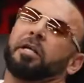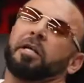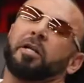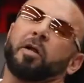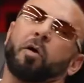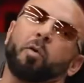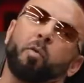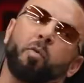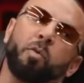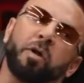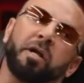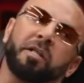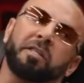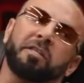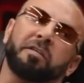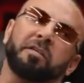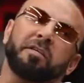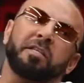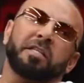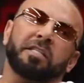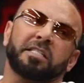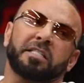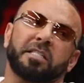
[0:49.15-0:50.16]
with
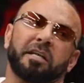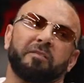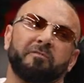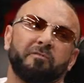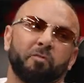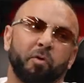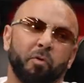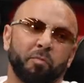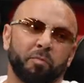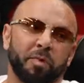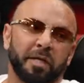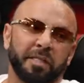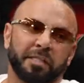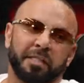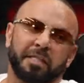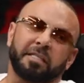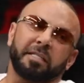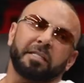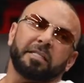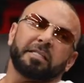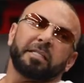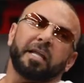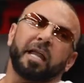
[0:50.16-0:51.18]
several
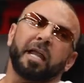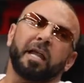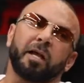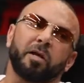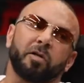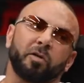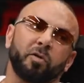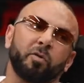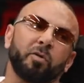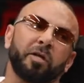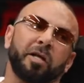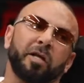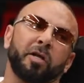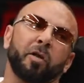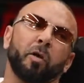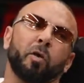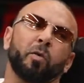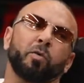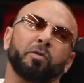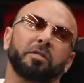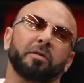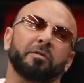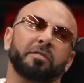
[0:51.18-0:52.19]
businesses, including you
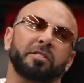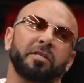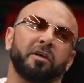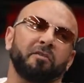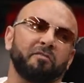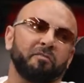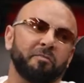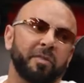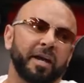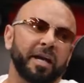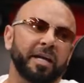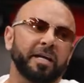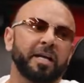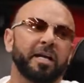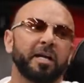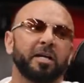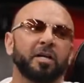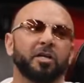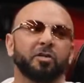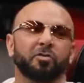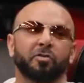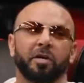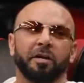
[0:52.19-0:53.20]
own some self-made
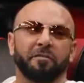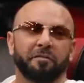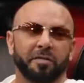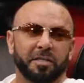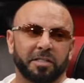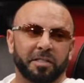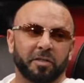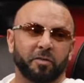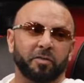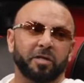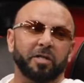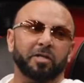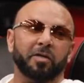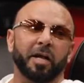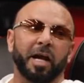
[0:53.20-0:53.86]
training facilities.